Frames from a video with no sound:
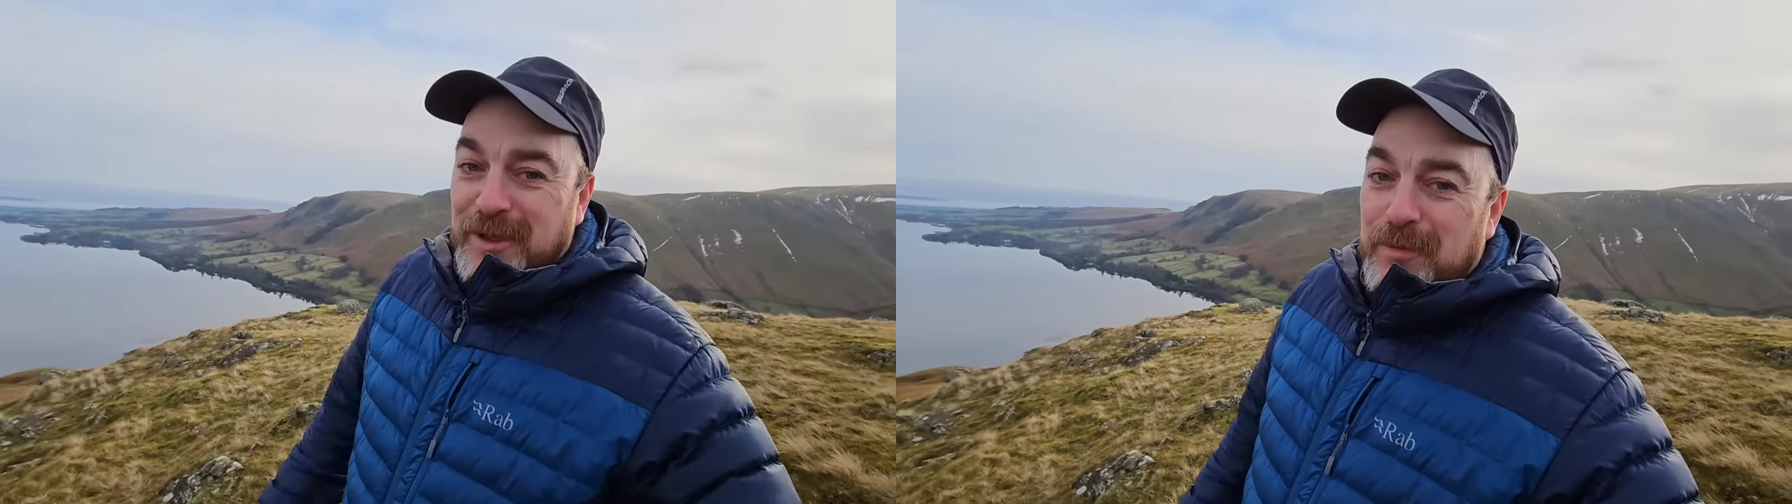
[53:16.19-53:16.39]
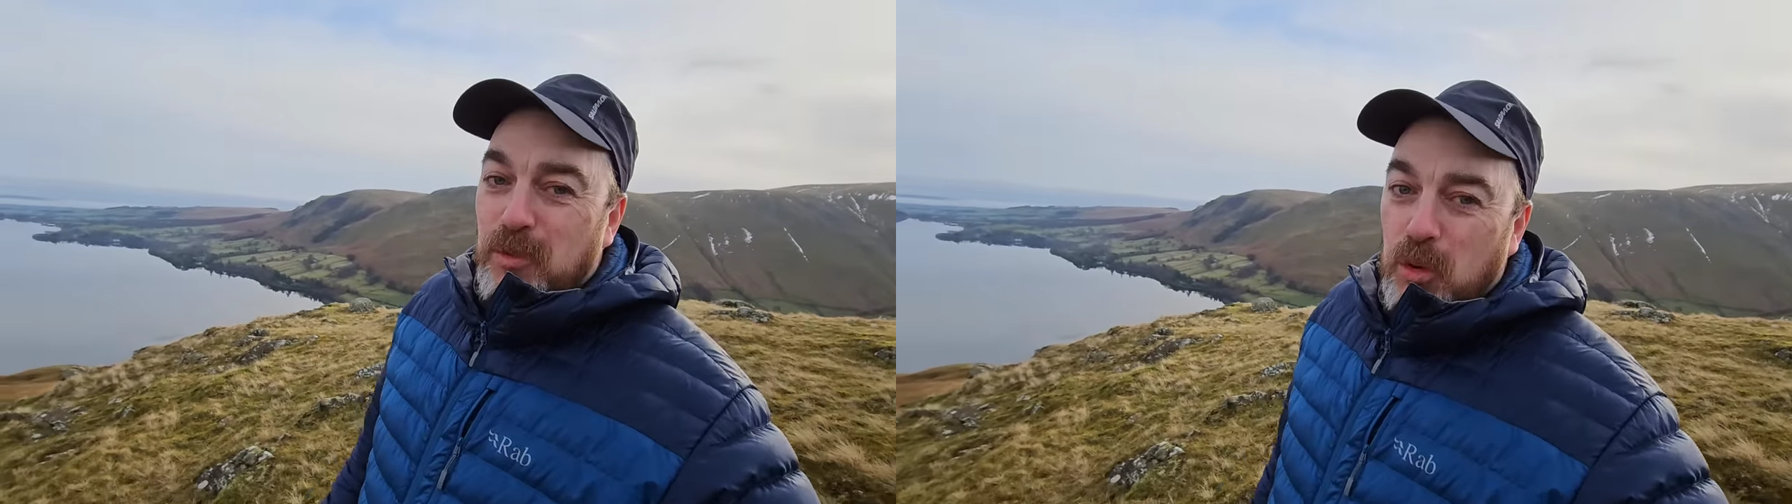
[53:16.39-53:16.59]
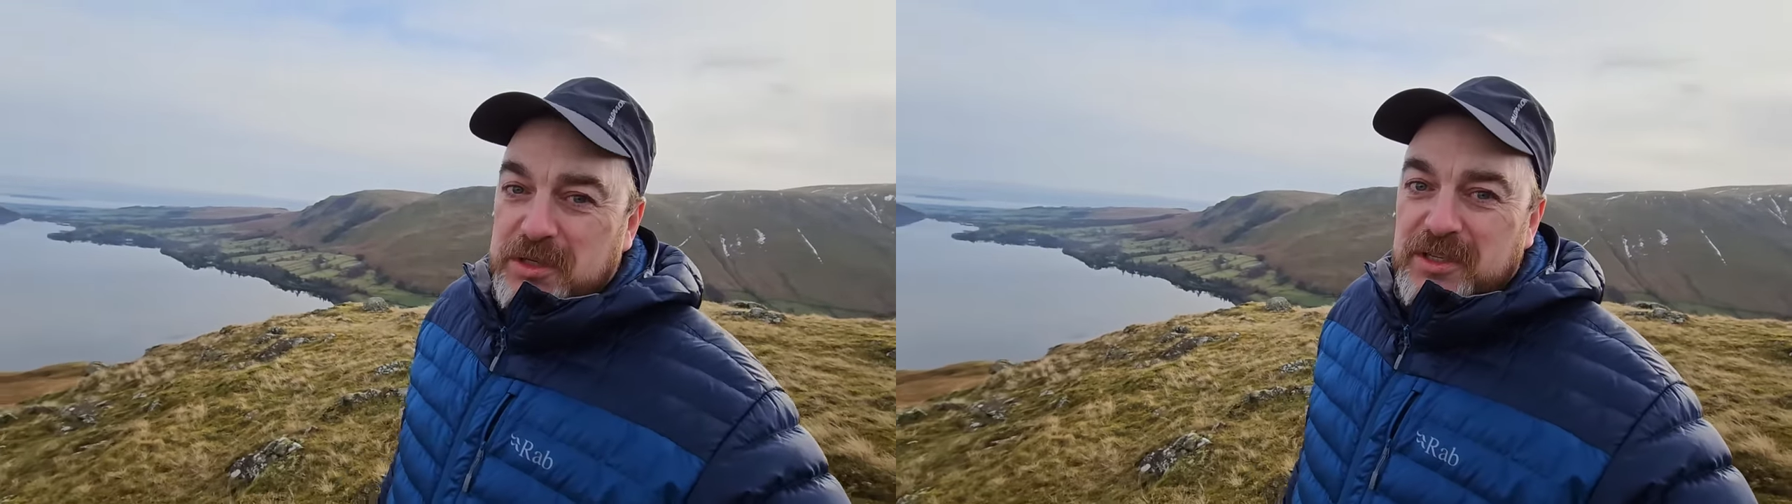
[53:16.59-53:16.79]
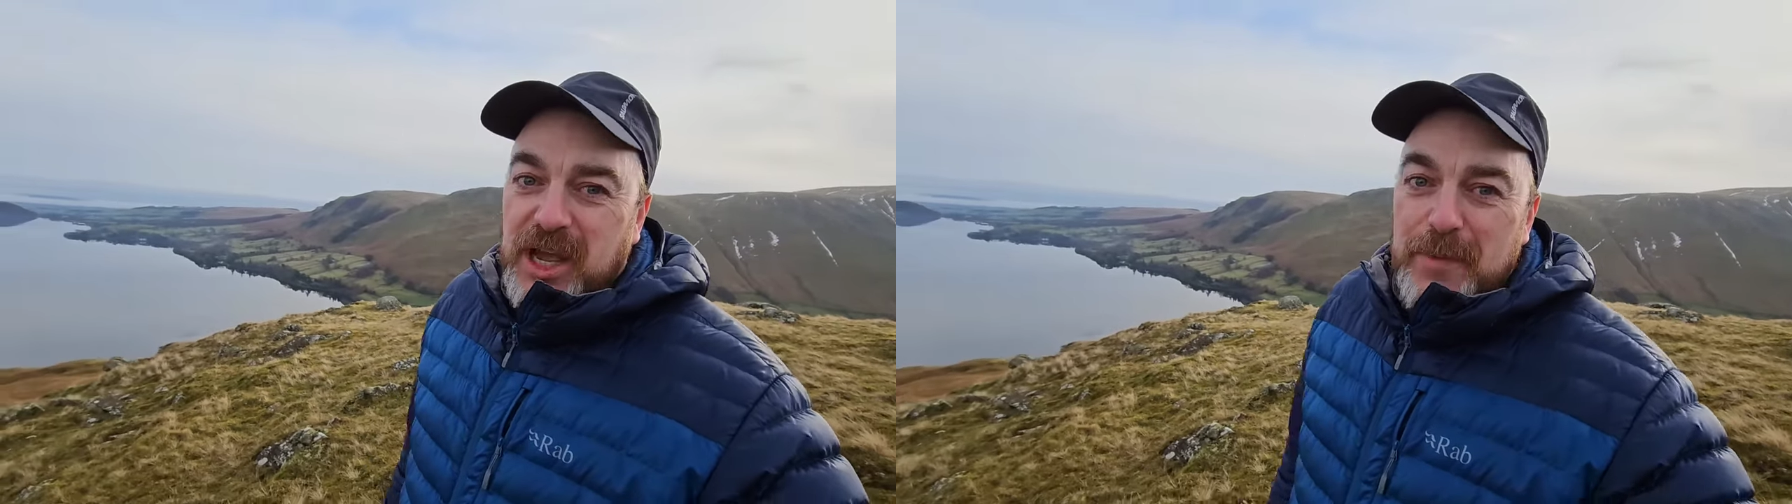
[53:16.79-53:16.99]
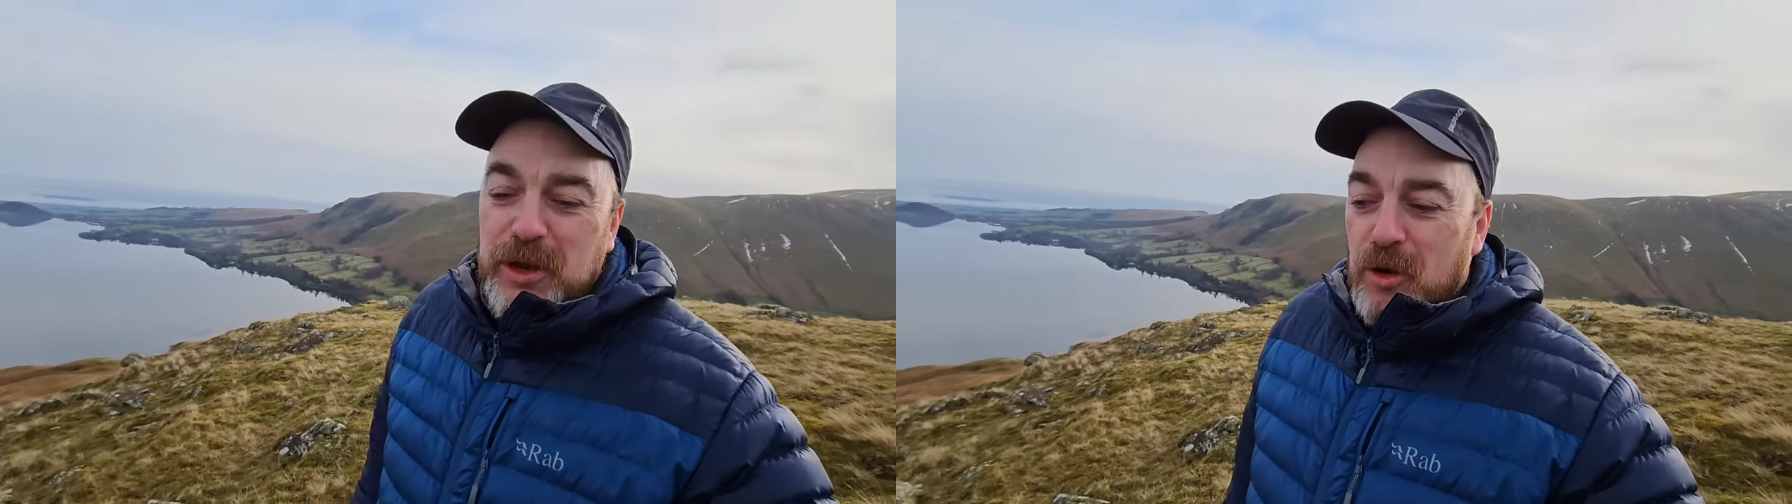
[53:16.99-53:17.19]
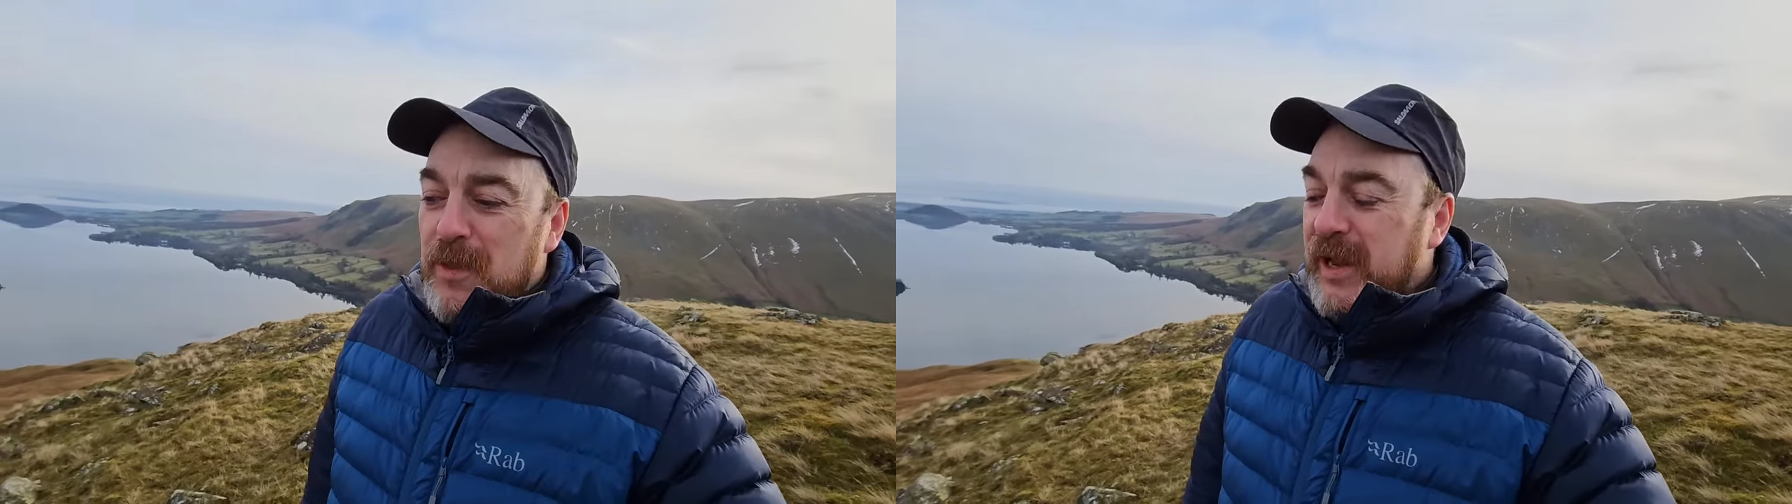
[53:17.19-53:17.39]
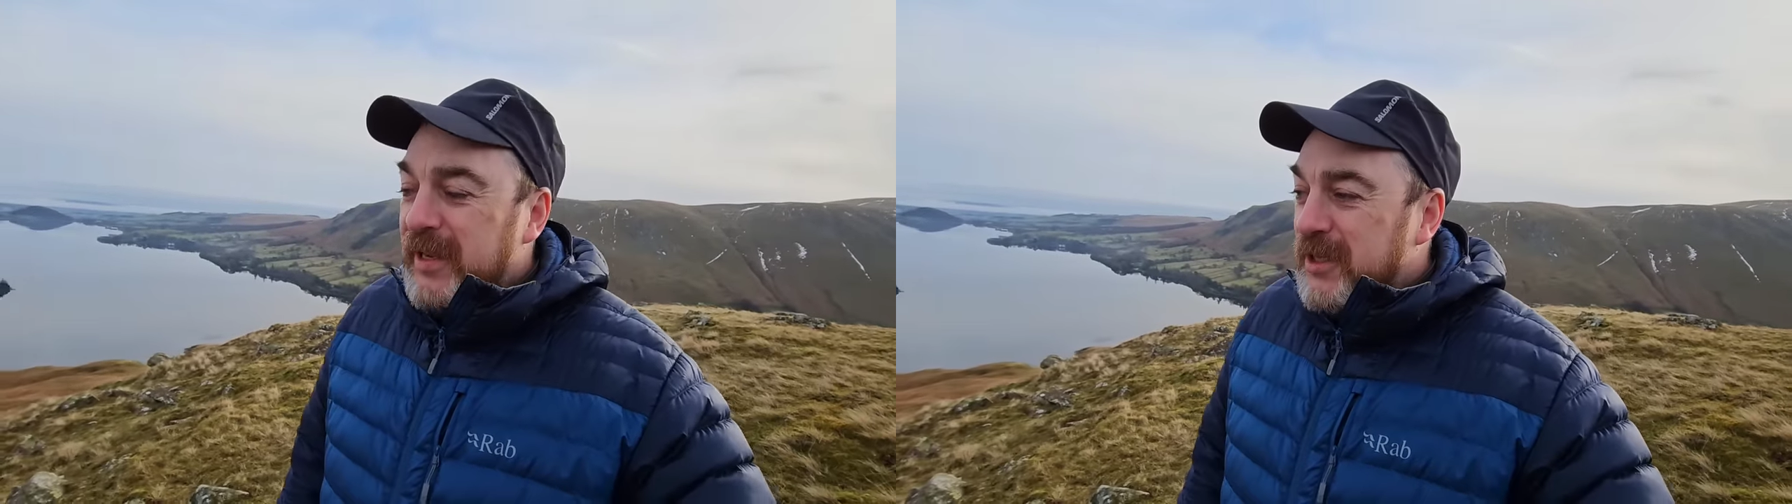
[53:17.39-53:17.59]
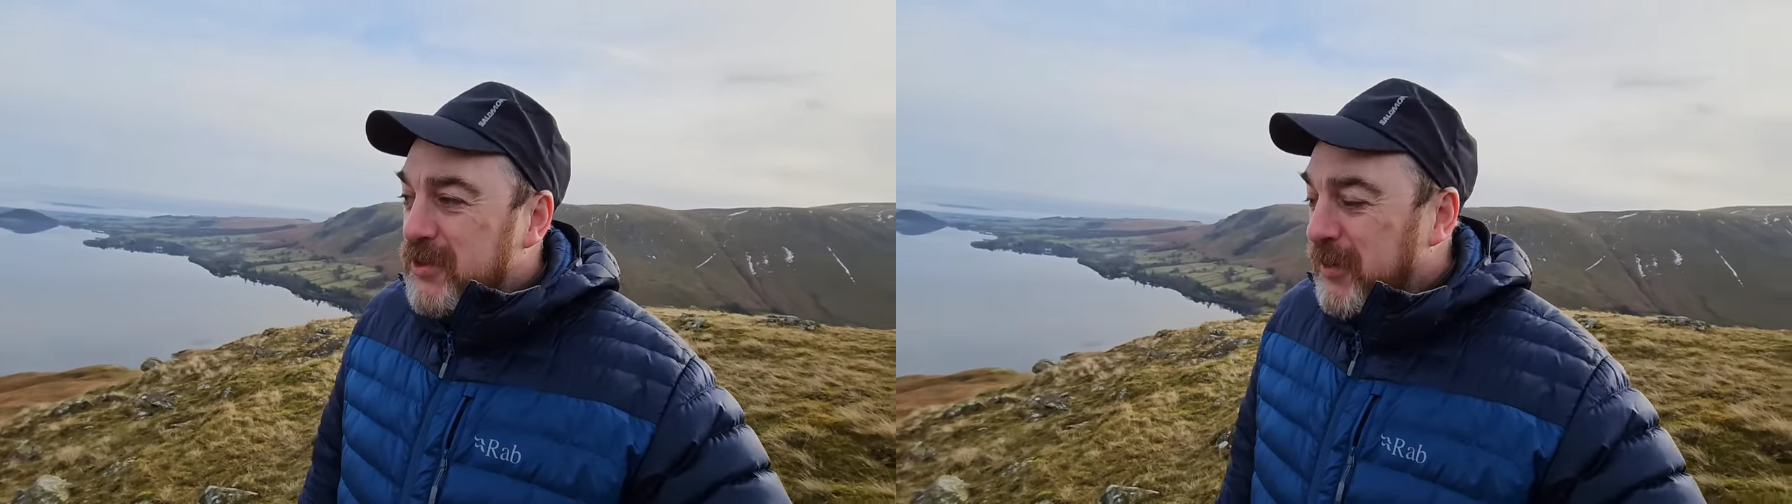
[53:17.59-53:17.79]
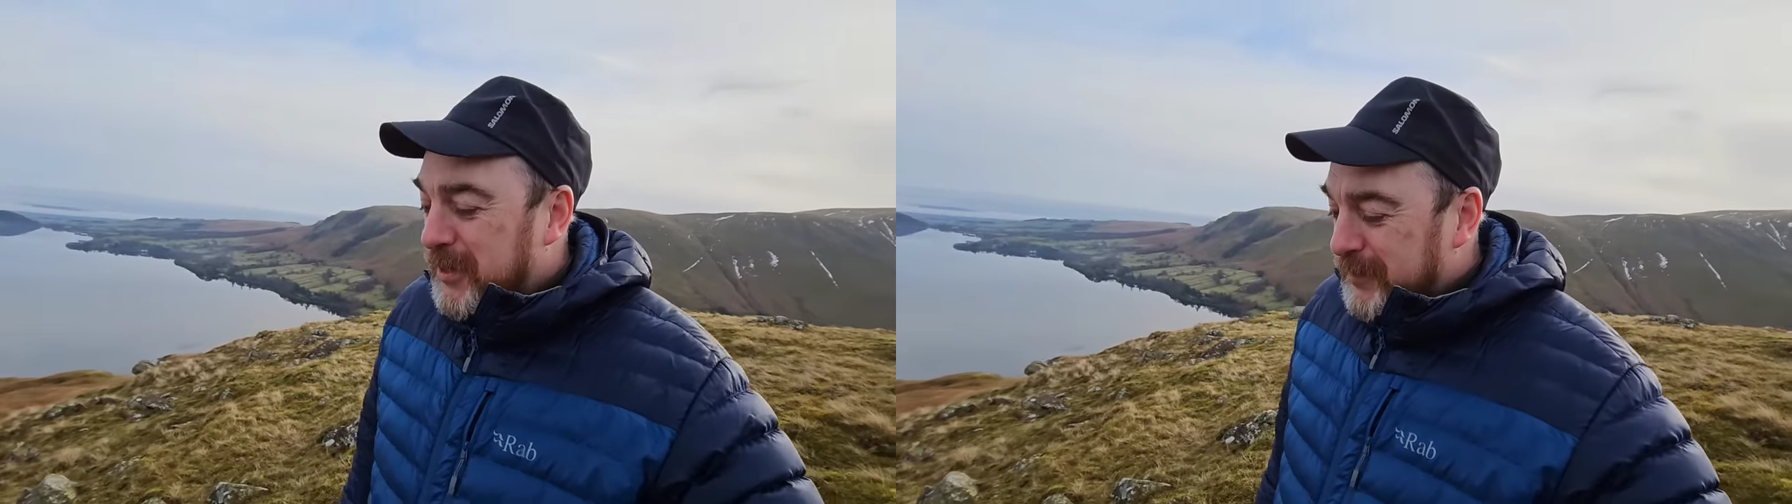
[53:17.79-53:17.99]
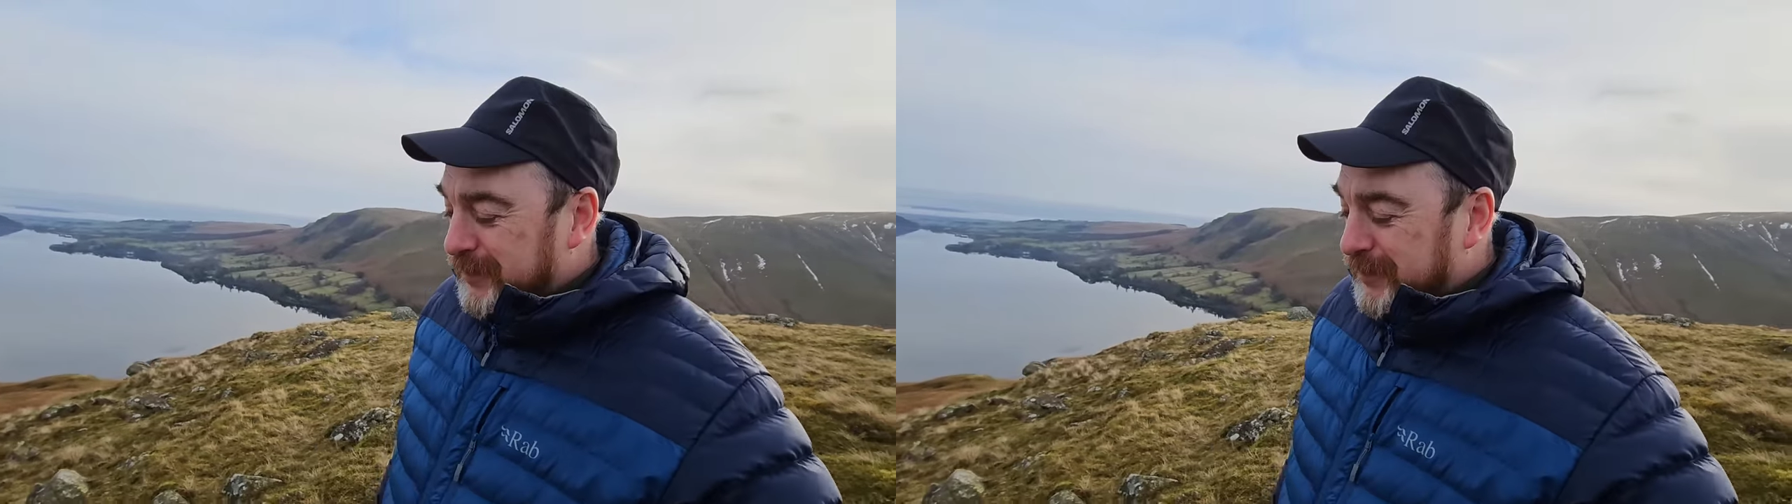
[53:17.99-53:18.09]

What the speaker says: most of the time when you come to the Lake District